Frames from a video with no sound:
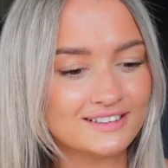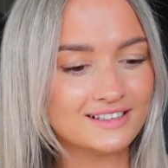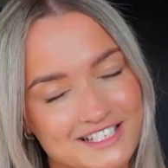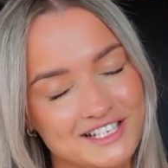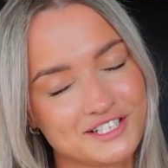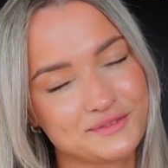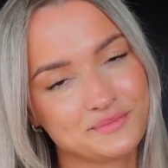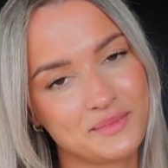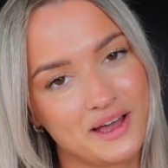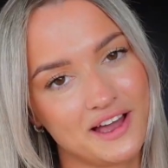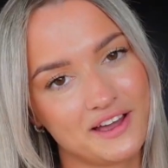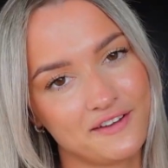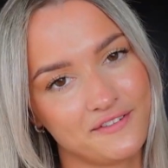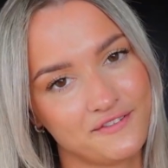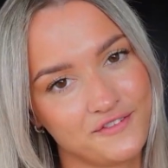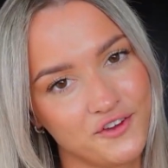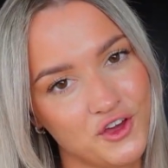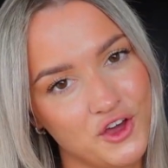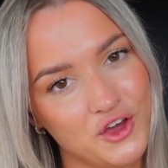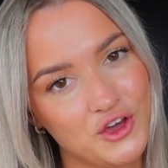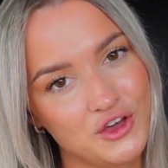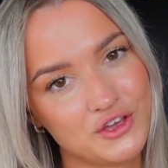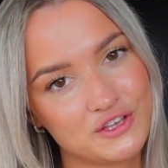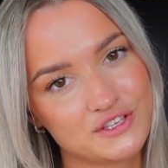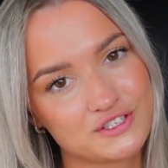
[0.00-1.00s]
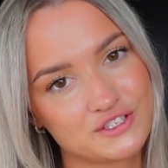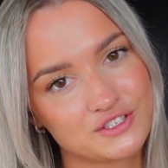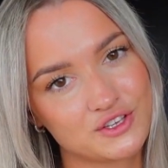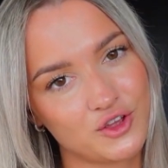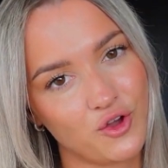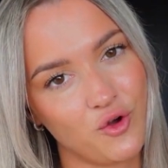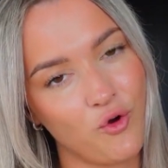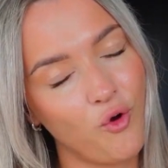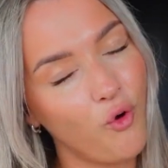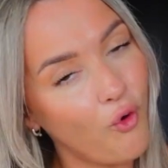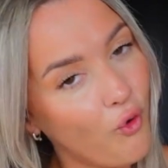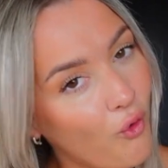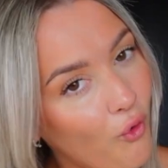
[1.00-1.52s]
This is my first
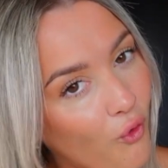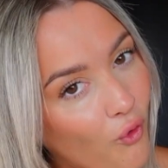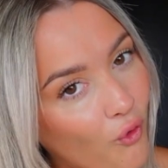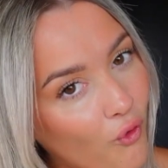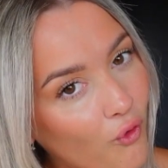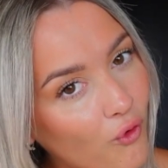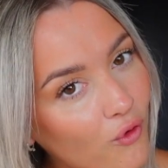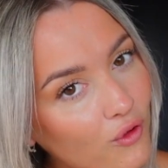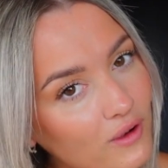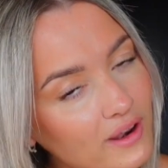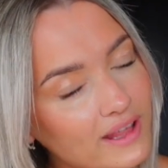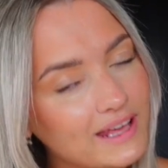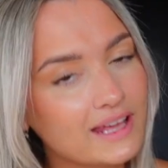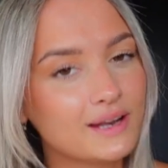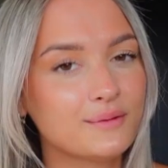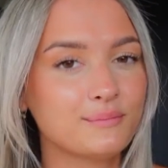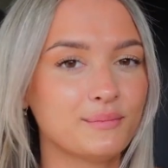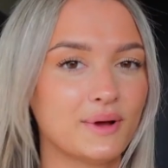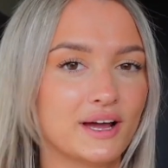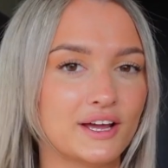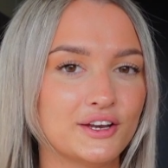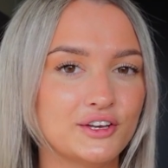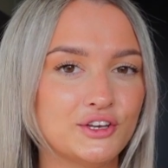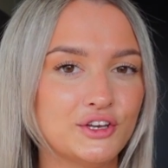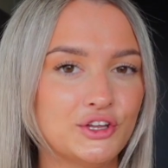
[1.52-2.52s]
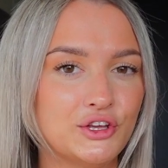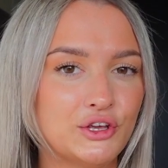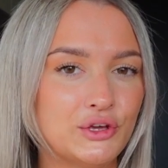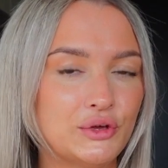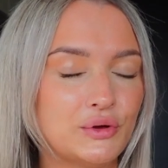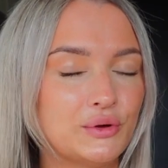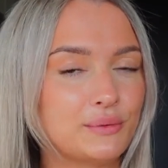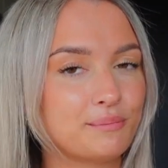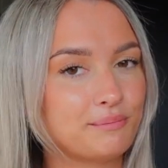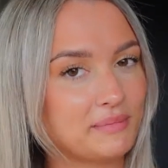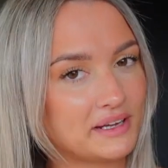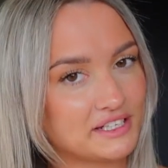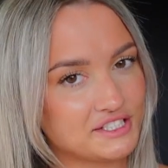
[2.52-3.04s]
haul in my
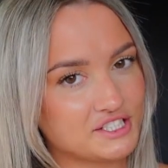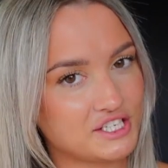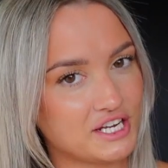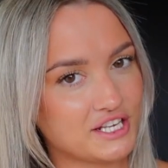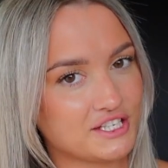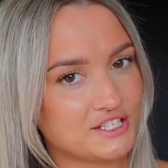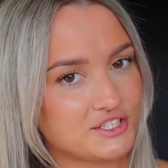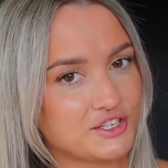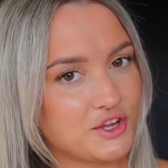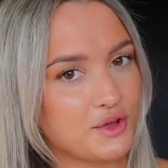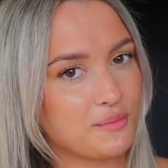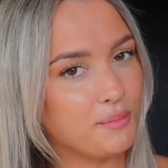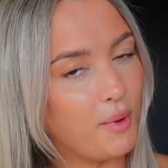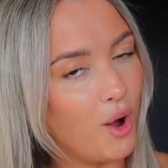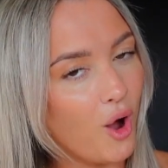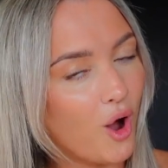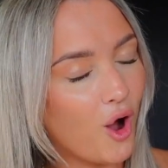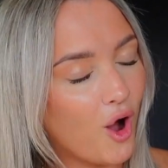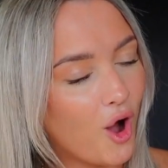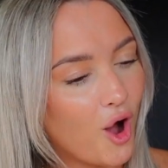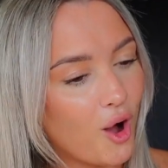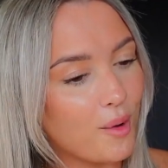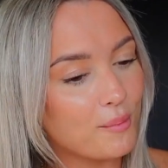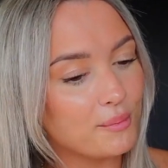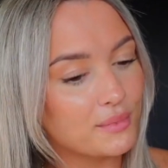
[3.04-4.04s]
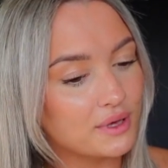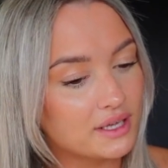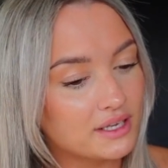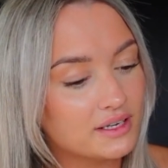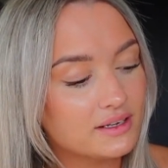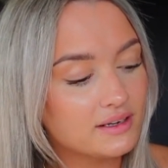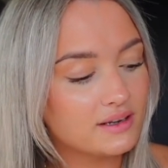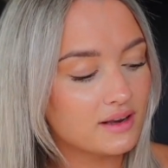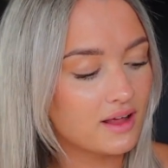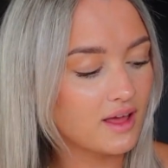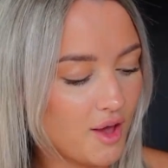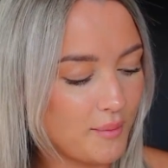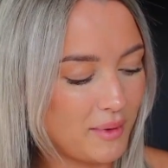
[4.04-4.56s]
new Manchester
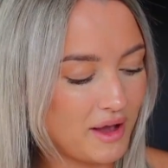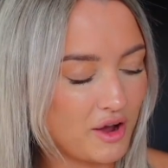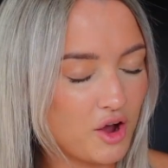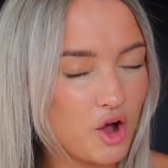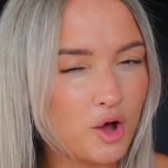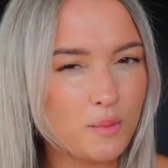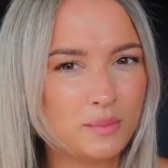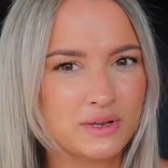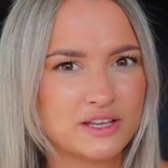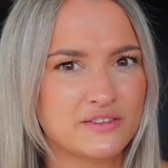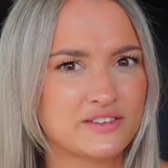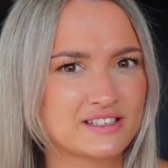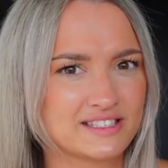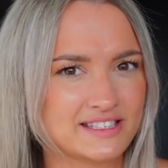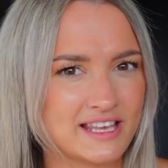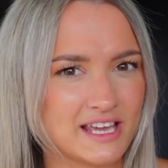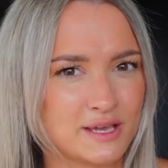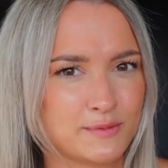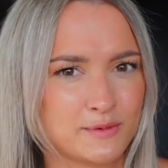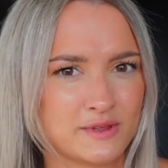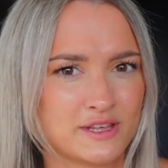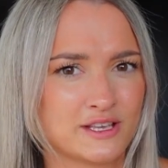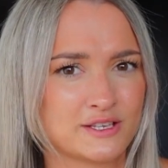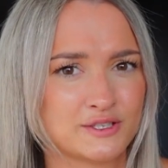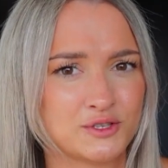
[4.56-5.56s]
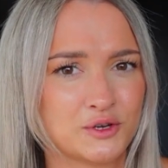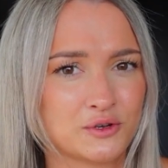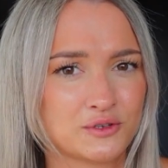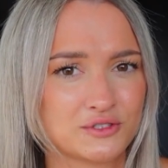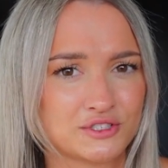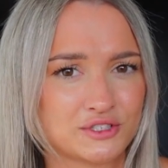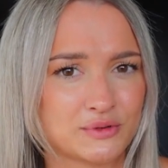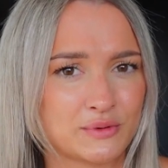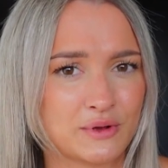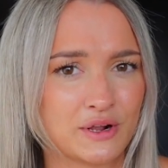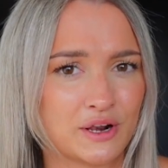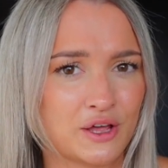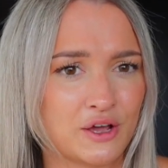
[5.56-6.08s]
apartment. Um, I can't believe it's taken me this long to
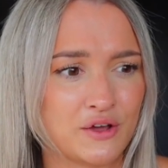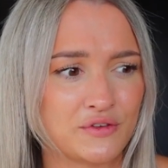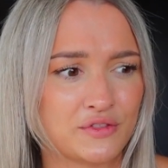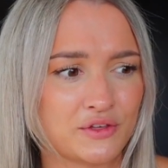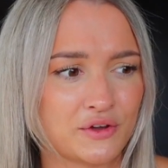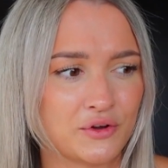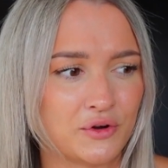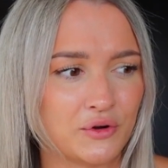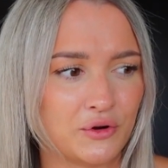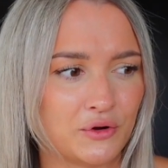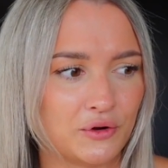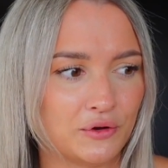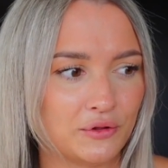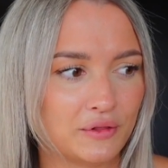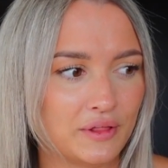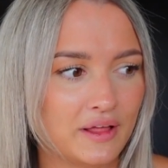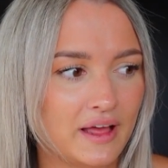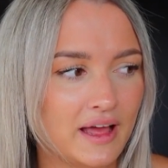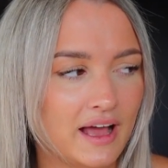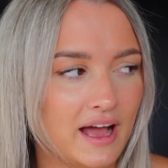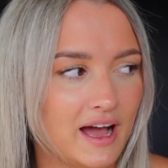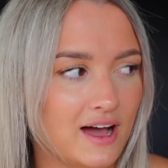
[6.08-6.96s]
do a clothing haul.